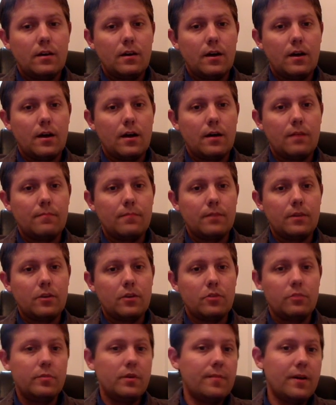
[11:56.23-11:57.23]
It
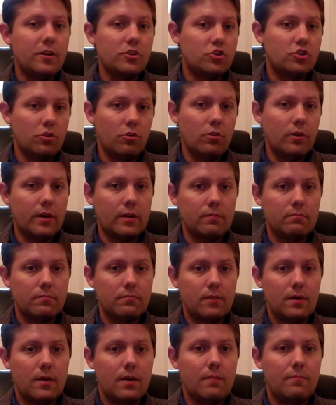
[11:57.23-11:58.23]
could be about joy.
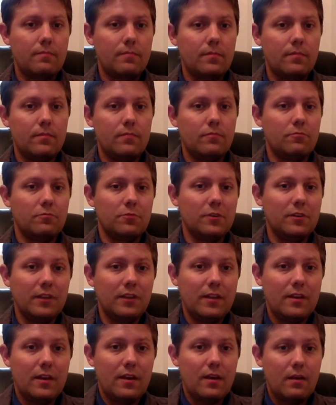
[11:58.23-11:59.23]

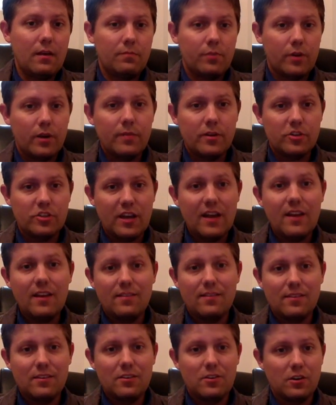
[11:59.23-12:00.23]
Really, pretty much
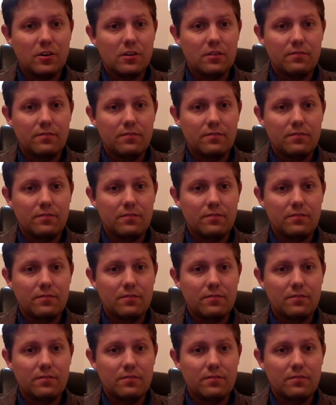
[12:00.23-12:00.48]
anything you're going to